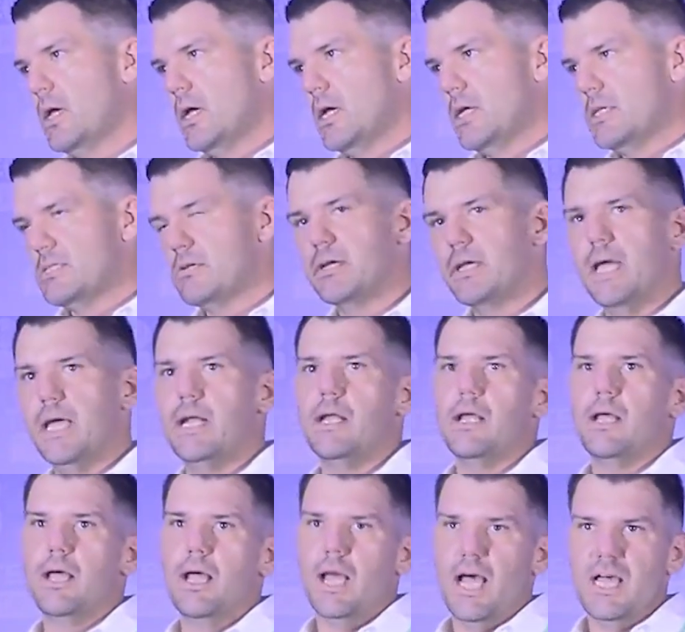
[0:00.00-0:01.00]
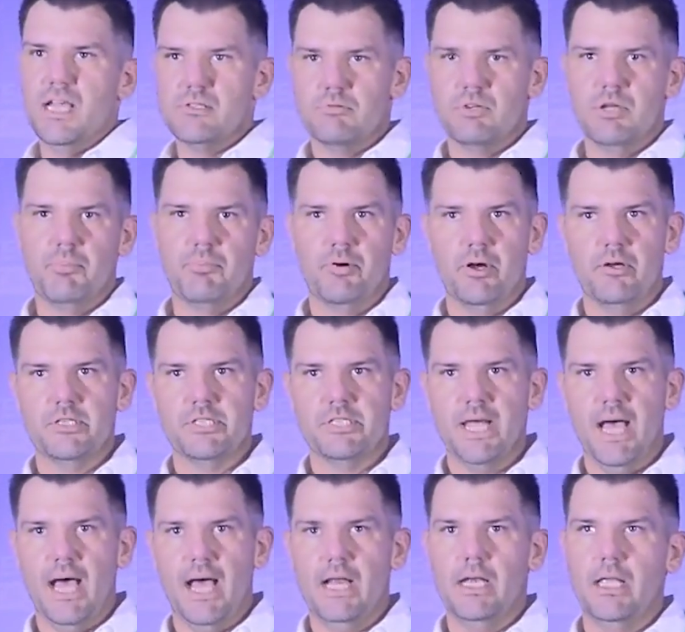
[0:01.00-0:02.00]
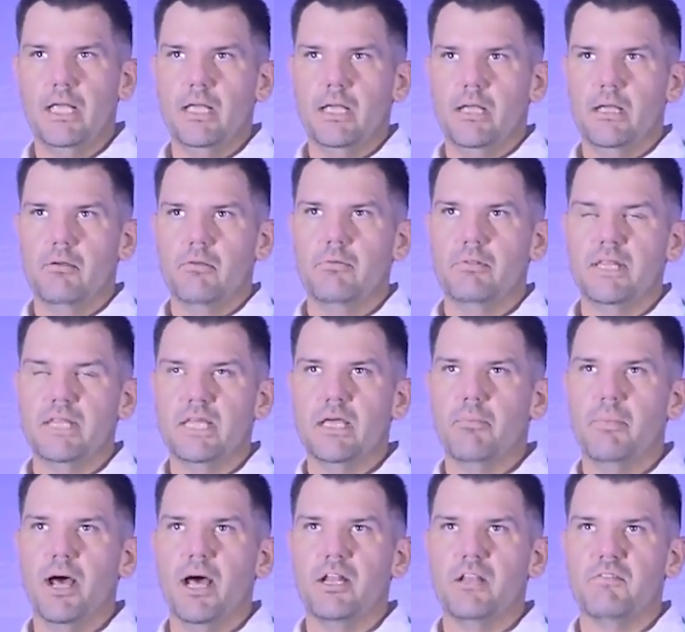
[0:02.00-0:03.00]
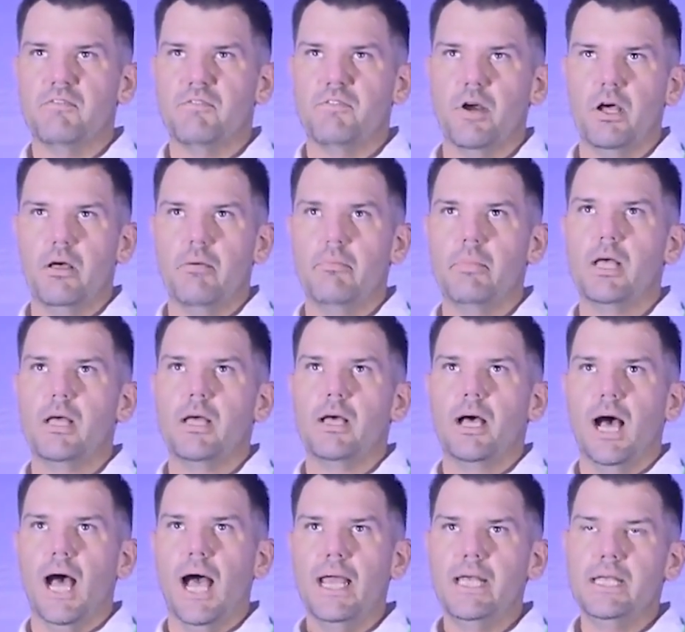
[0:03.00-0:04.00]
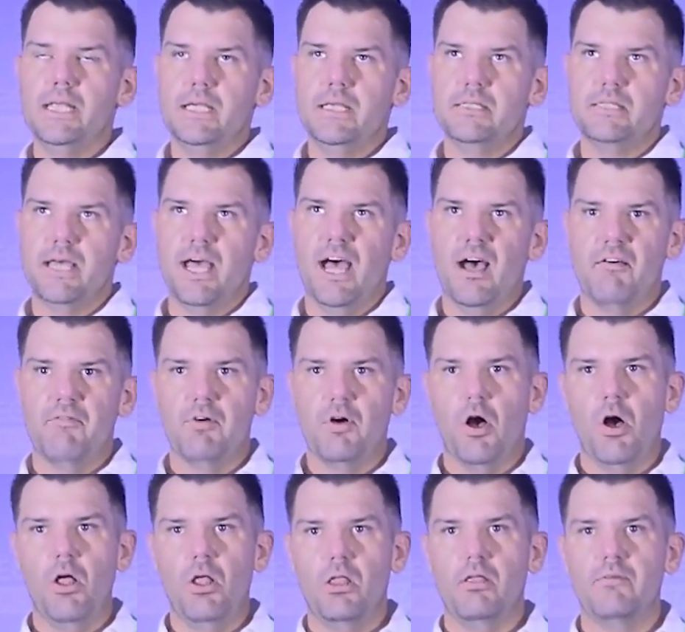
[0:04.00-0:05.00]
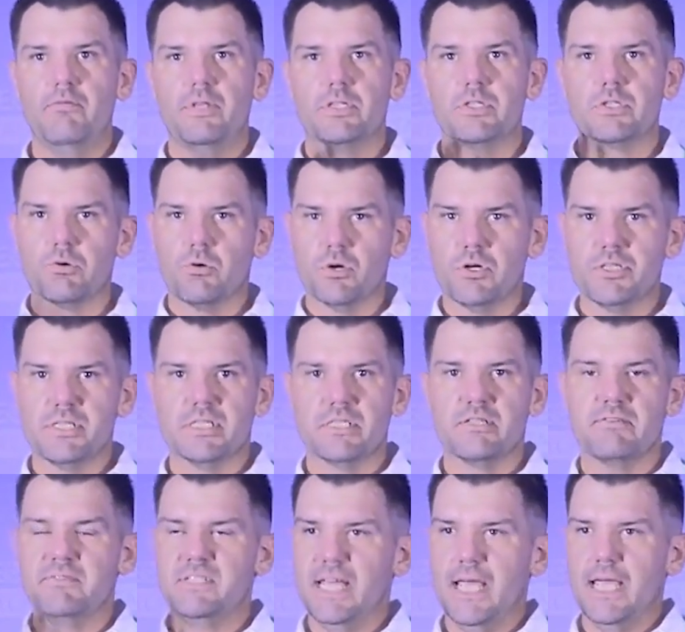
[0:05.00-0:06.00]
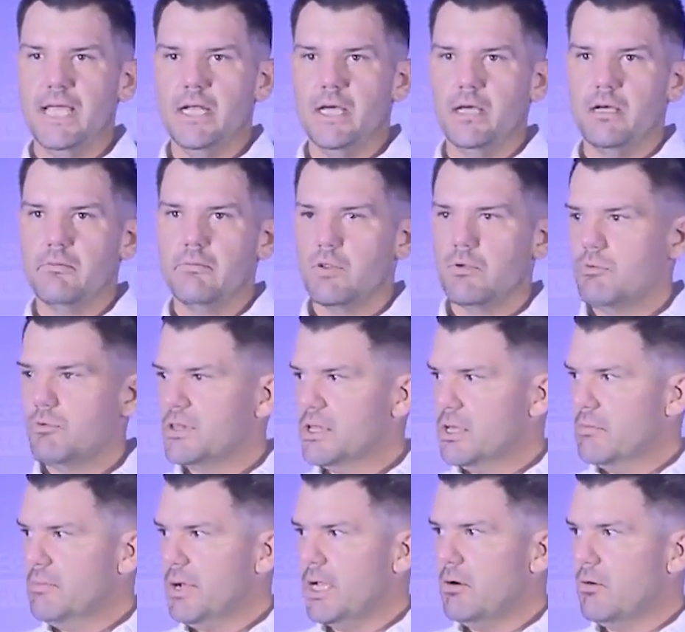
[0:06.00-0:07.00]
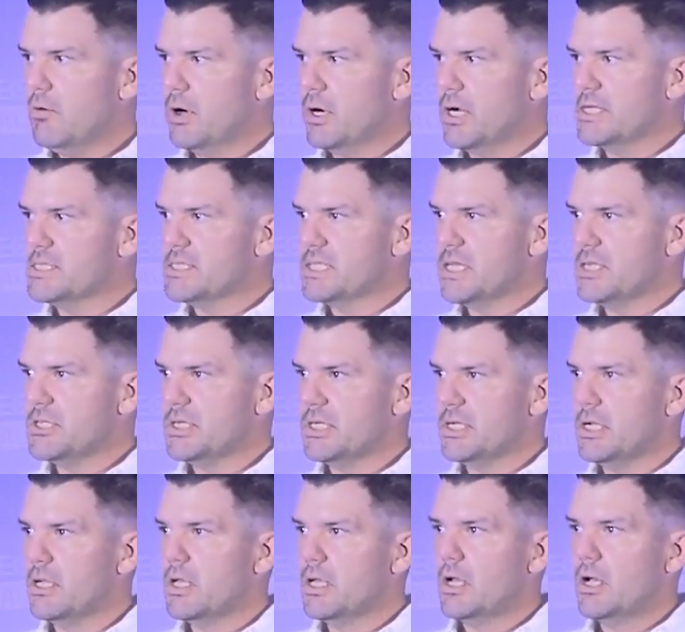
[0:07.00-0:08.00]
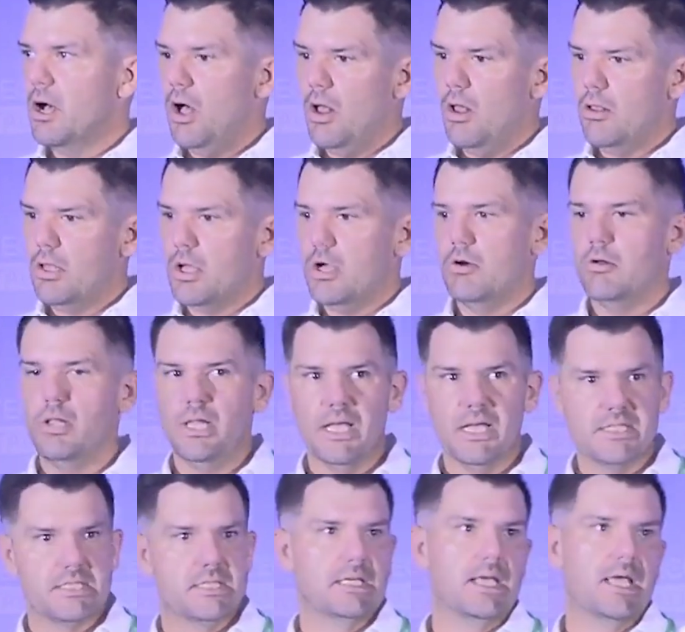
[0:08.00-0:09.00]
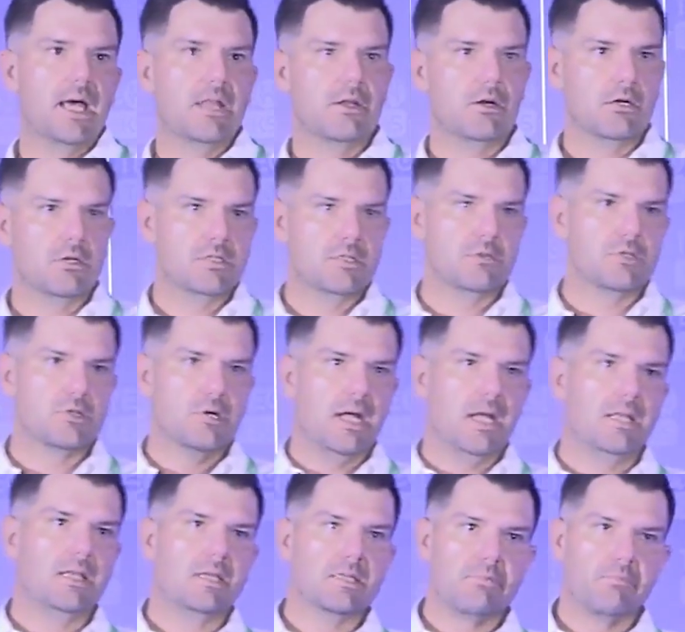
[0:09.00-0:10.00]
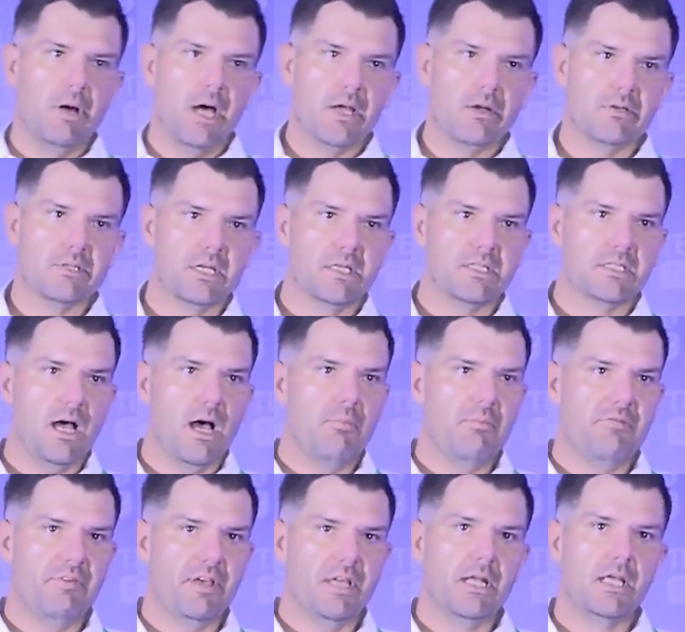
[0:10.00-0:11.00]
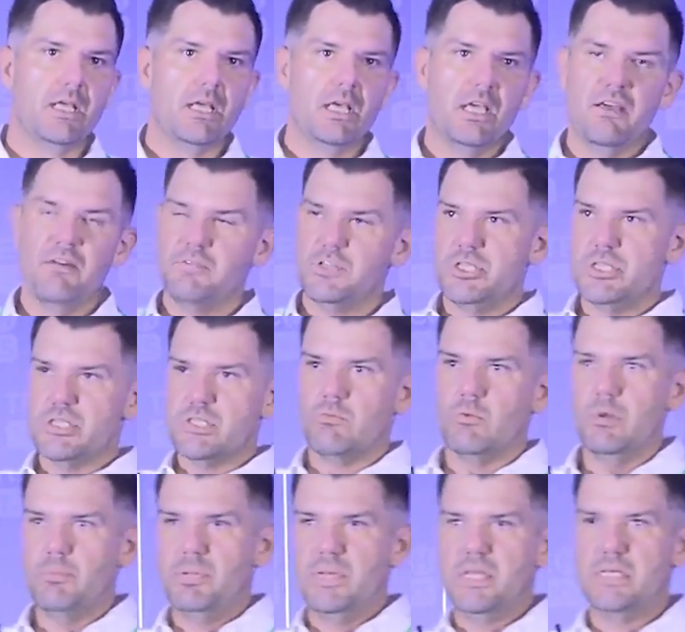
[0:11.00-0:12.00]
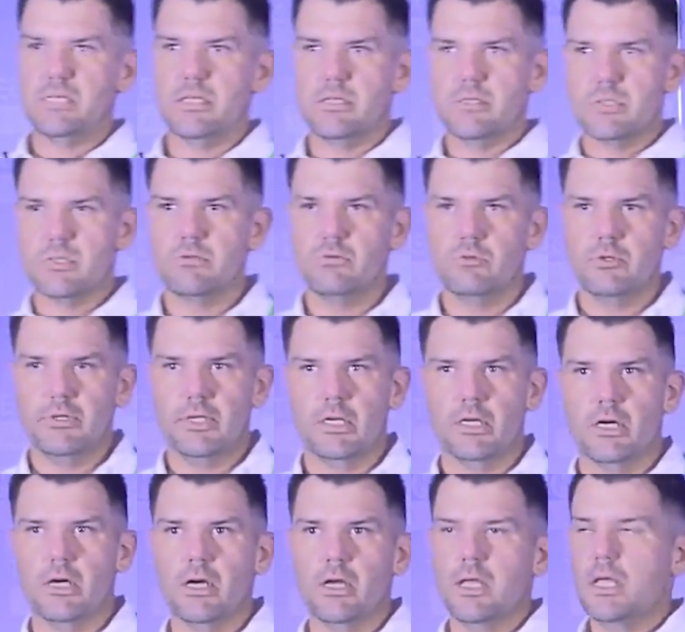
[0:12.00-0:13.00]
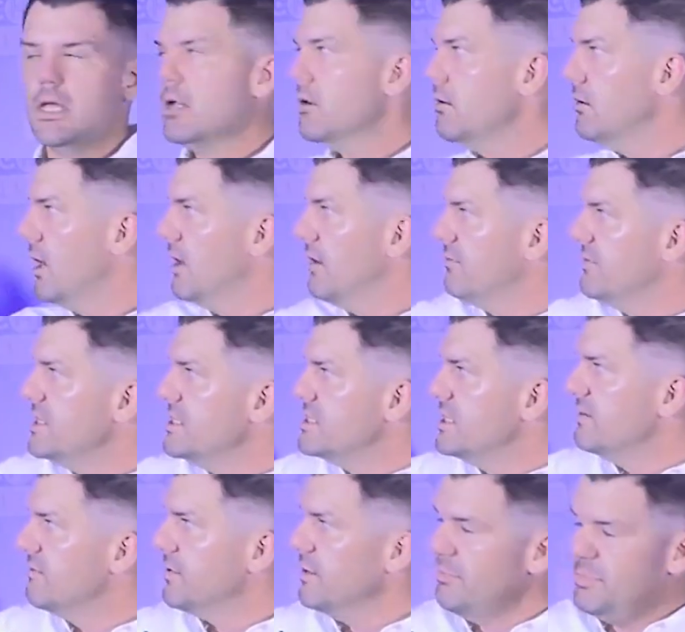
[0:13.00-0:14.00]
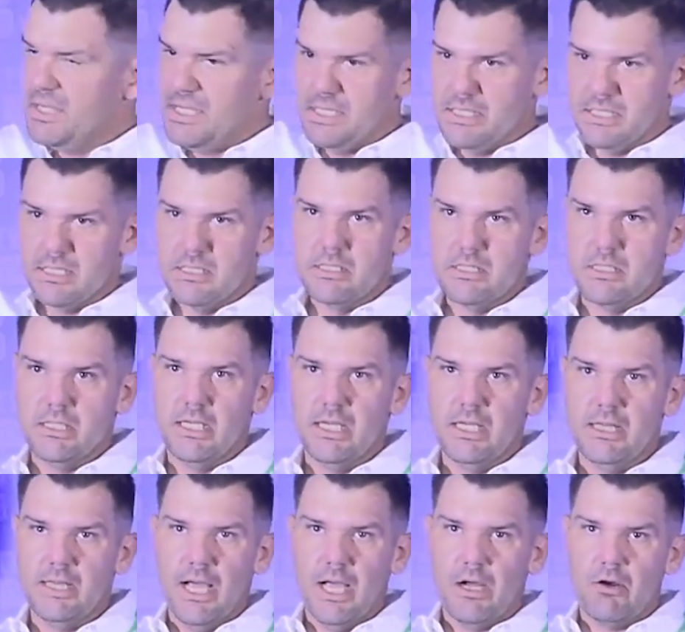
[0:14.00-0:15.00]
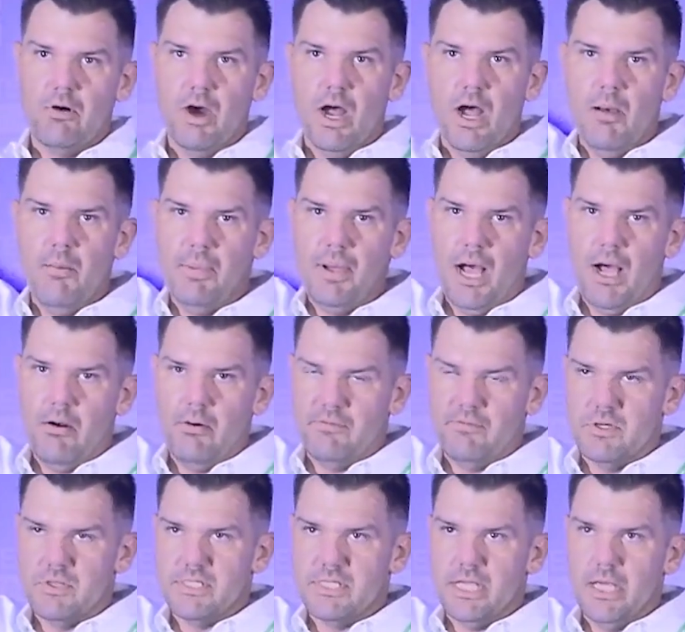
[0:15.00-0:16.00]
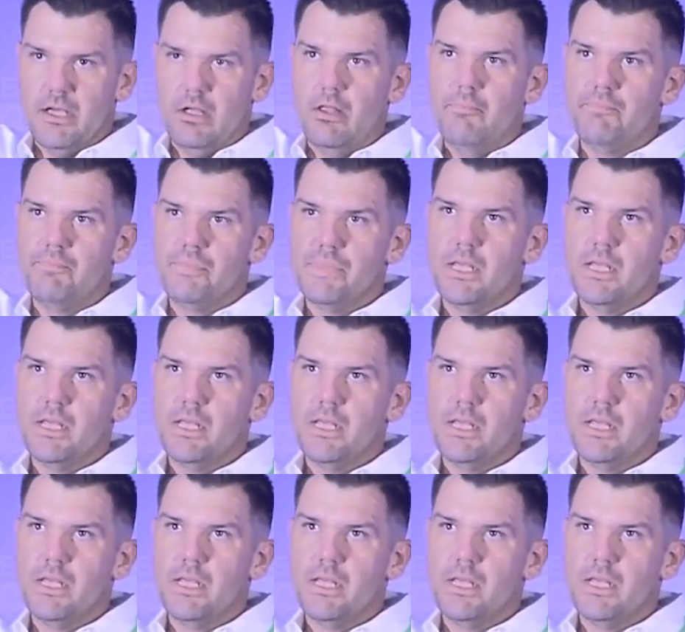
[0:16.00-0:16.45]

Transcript: So again, as we approach that, think about it from I need to have all of the sources of data within my organization all coalesce together to train these models on top of it. If it's just one piece of the stool here of these different pieces to get that crop out for sale,